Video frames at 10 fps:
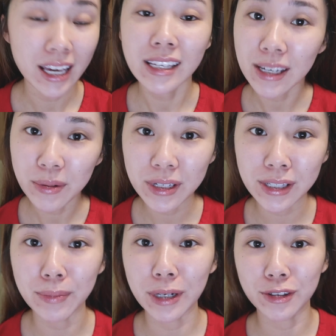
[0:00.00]
As I was
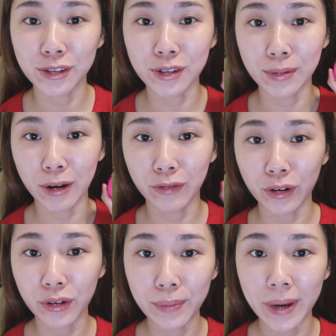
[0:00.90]
about to use my
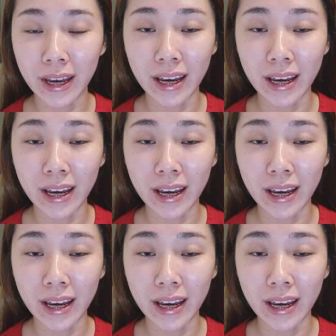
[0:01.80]
Foreo Bear,